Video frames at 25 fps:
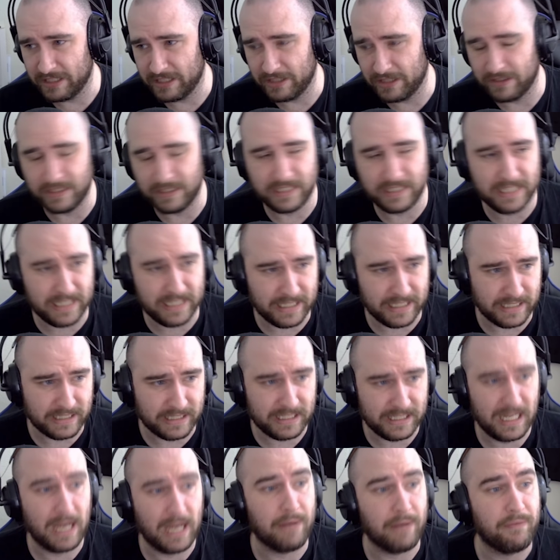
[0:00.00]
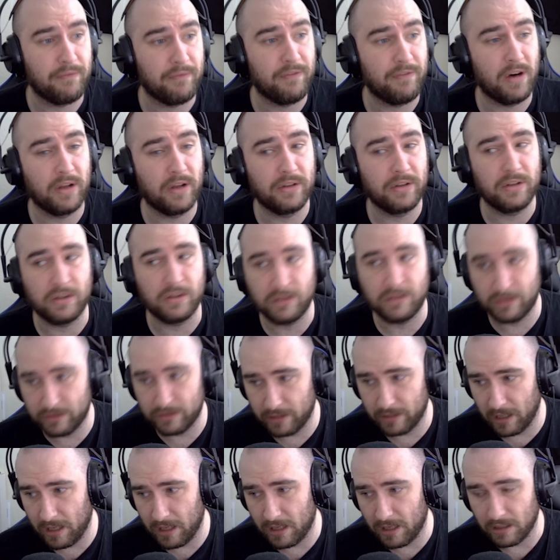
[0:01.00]
ideas. Have fun,
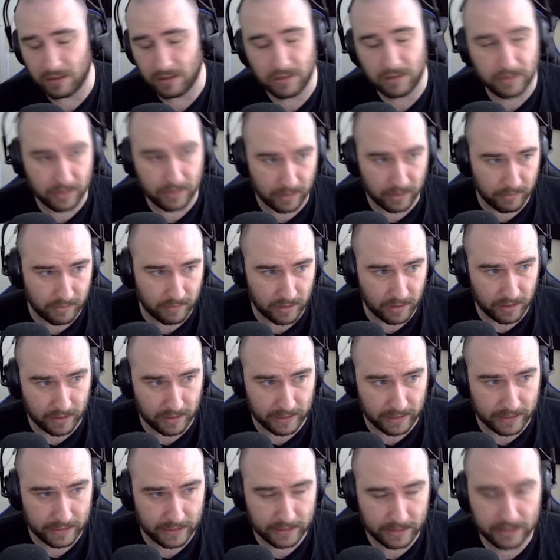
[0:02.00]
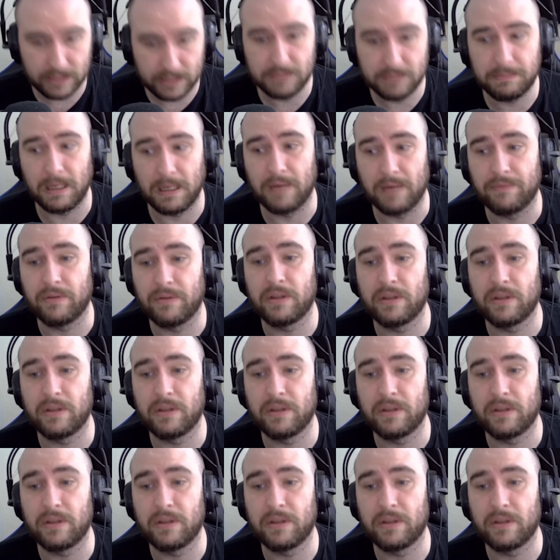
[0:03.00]
good luck, don't die. It's bad for the